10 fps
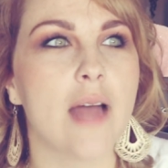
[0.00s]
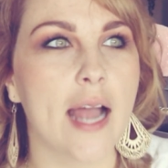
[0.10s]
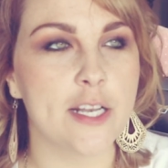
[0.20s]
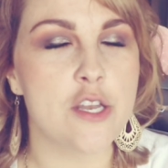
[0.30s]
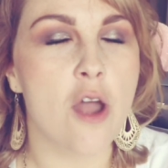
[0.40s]

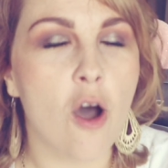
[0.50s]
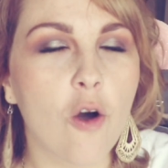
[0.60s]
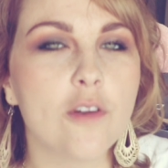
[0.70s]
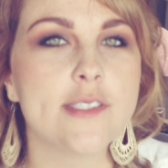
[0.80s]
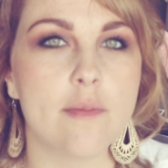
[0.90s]
I
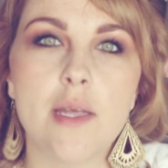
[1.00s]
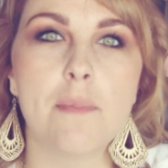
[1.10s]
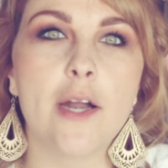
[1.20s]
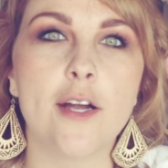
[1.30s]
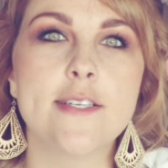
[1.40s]
know something
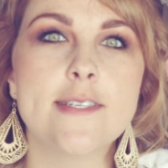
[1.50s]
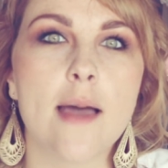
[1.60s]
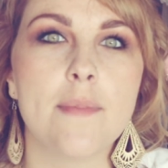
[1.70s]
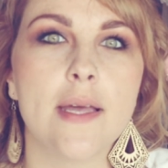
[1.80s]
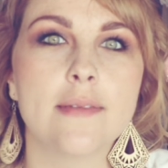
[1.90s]
better is
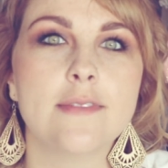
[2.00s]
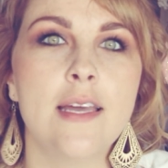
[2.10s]
coming.